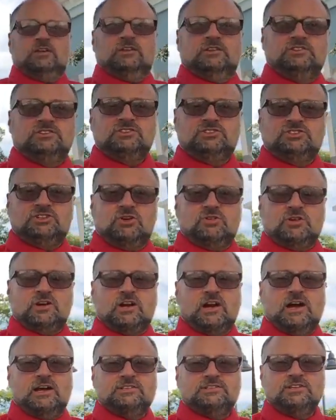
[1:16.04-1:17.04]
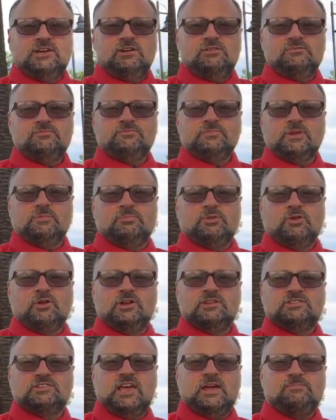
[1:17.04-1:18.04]
This is Joe Nicassio,
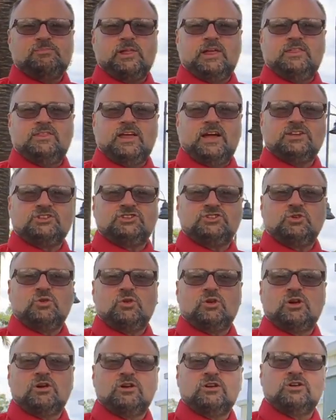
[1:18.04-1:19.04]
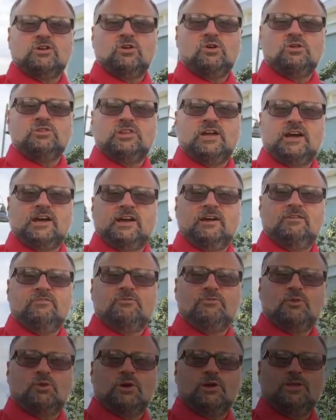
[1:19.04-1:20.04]
Employee Escape Plan. That's your gold nugget
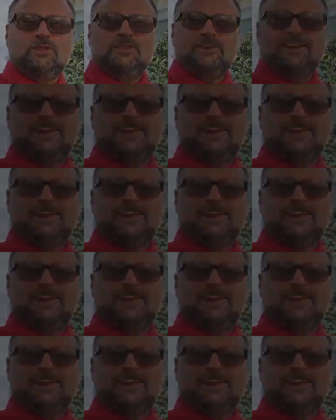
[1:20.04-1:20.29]
for the